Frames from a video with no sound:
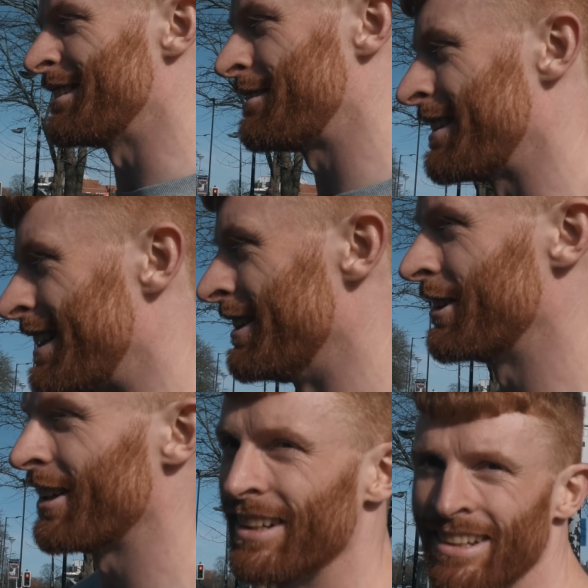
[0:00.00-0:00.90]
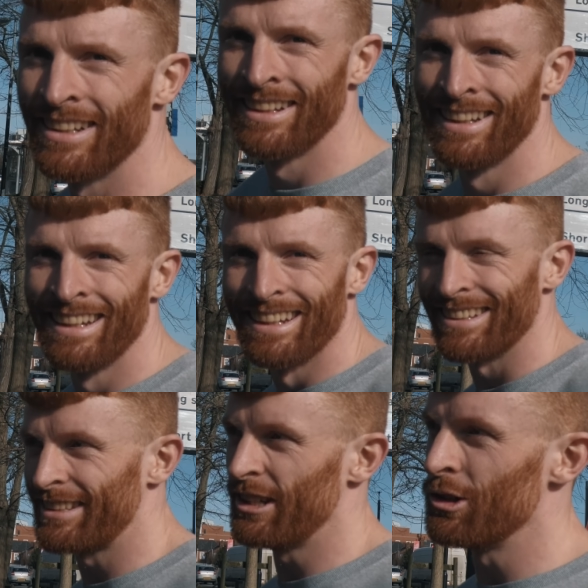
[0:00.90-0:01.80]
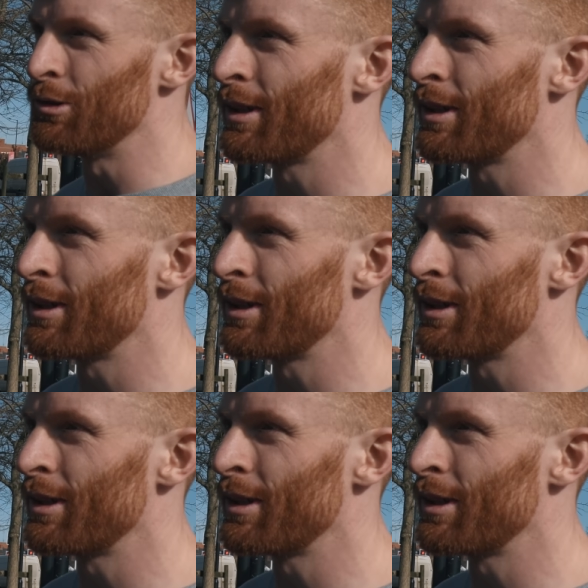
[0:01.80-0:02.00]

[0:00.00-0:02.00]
Oh, fucking great. Still